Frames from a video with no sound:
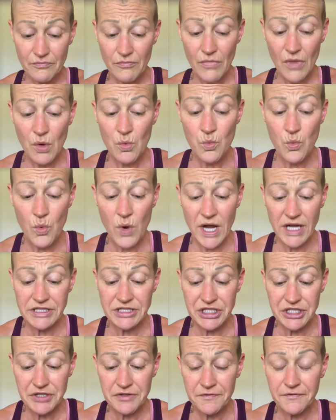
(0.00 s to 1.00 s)

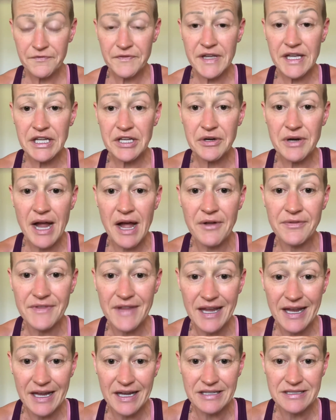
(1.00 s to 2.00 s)
Once you figure out
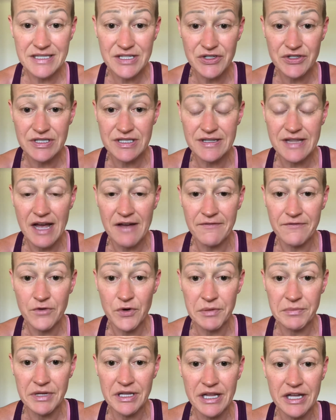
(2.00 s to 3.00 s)
the answer to that
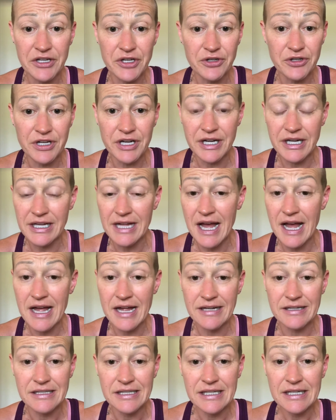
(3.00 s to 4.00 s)
formula, you're going to get